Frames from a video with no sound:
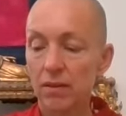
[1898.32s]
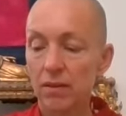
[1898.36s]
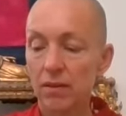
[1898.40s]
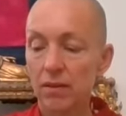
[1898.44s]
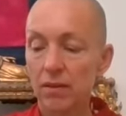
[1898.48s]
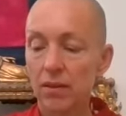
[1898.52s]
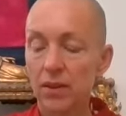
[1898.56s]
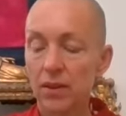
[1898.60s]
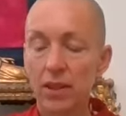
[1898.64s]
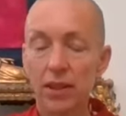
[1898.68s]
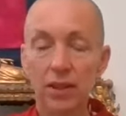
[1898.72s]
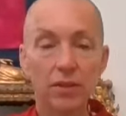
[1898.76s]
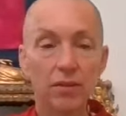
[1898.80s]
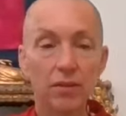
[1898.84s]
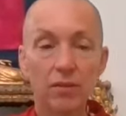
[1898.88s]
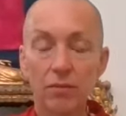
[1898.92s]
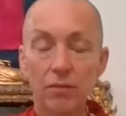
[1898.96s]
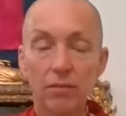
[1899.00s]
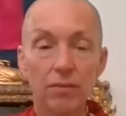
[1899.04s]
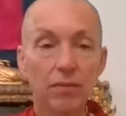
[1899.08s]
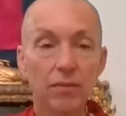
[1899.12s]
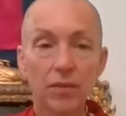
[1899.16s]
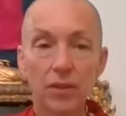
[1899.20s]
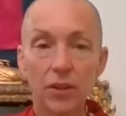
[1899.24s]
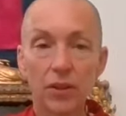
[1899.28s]
you can,
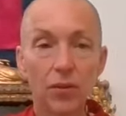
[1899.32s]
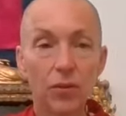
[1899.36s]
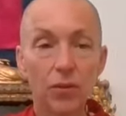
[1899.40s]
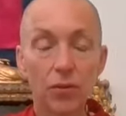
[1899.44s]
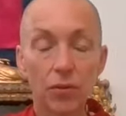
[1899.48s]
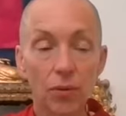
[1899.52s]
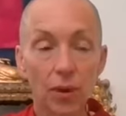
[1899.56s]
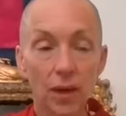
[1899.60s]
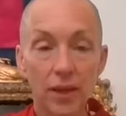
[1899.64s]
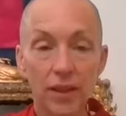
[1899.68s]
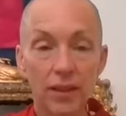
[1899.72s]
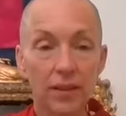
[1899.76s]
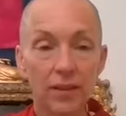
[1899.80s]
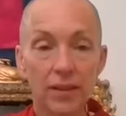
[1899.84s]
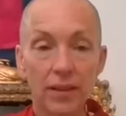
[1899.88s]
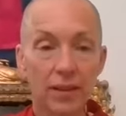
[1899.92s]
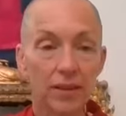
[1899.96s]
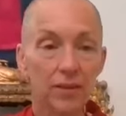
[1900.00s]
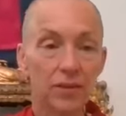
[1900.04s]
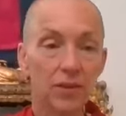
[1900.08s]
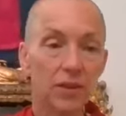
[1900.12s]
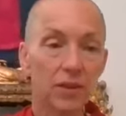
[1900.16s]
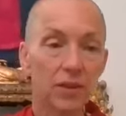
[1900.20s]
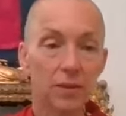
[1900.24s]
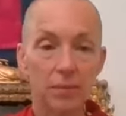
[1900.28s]
write
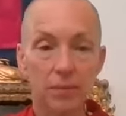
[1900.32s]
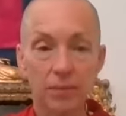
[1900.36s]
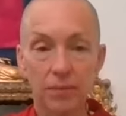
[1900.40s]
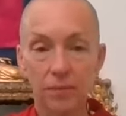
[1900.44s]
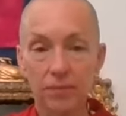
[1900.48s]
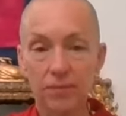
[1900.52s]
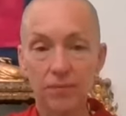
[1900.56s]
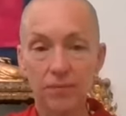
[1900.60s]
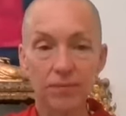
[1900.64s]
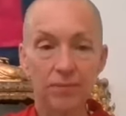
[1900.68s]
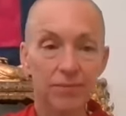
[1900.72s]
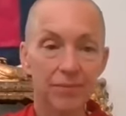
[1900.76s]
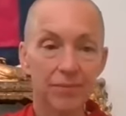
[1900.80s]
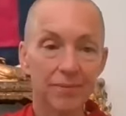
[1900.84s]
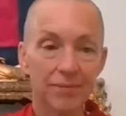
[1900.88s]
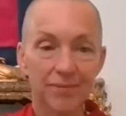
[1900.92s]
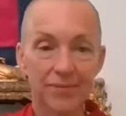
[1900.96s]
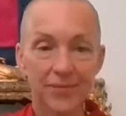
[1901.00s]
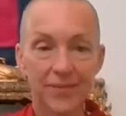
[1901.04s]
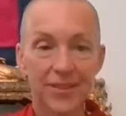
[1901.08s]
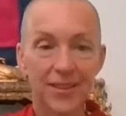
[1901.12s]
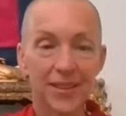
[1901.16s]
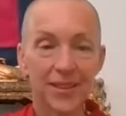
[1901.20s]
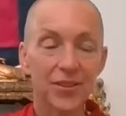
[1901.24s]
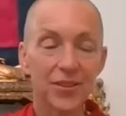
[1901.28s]
down some
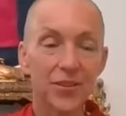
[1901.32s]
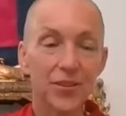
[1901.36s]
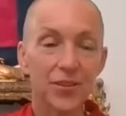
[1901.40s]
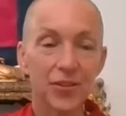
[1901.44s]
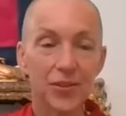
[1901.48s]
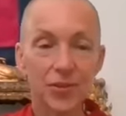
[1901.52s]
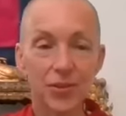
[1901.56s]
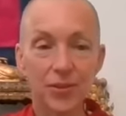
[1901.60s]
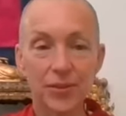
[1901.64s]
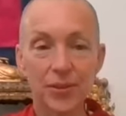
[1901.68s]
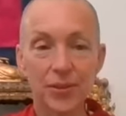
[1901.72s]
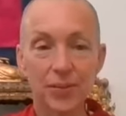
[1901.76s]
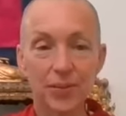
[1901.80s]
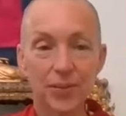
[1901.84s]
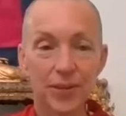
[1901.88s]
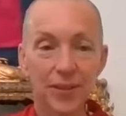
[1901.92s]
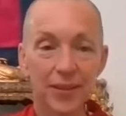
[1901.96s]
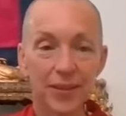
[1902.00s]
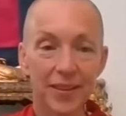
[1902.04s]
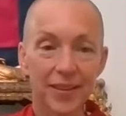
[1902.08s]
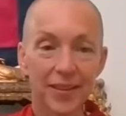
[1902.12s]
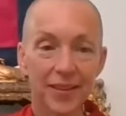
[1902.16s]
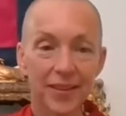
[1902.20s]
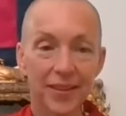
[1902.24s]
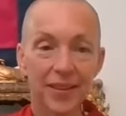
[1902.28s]
sentence or
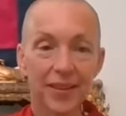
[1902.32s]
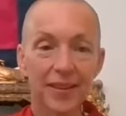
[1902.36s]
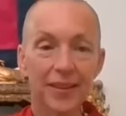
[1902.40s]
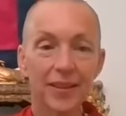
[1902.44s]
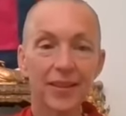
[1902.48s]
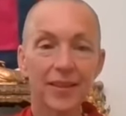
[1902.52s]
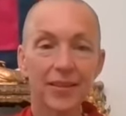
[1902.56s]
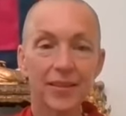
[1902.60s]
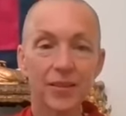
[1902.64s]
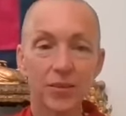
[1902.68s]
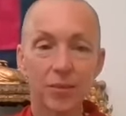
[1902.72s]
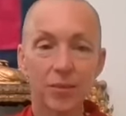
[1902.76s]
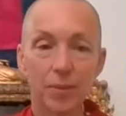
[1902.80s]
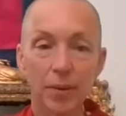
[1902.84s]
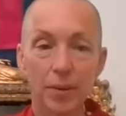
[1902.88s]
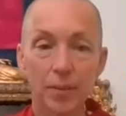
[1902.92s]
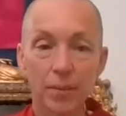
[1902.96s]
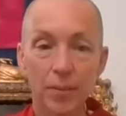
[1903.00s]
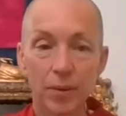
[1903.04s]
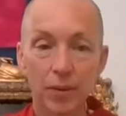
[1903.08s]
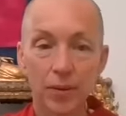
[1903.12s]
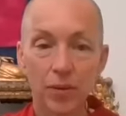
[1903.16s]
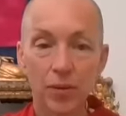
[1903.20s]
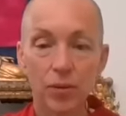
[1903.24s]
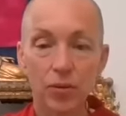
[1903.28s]
something.
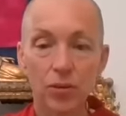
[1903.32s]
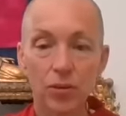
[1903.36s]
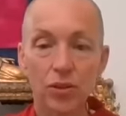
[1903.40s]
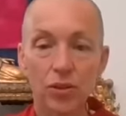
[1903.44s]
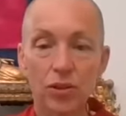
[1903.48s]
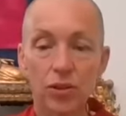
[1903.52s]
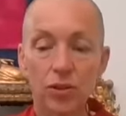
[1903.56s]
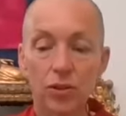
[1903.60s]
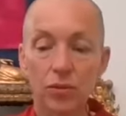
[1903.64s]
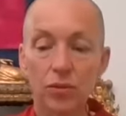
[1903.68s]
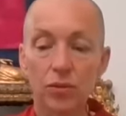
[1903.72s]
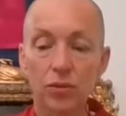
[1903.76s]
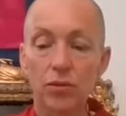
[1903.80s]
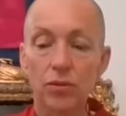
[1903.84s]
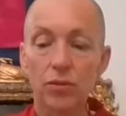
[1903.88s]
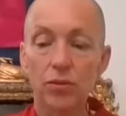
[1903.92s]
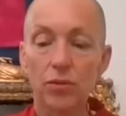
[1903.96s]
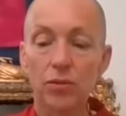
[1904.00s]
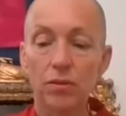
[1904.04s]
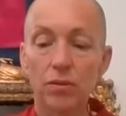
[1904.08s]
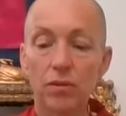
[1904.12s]
Remember not to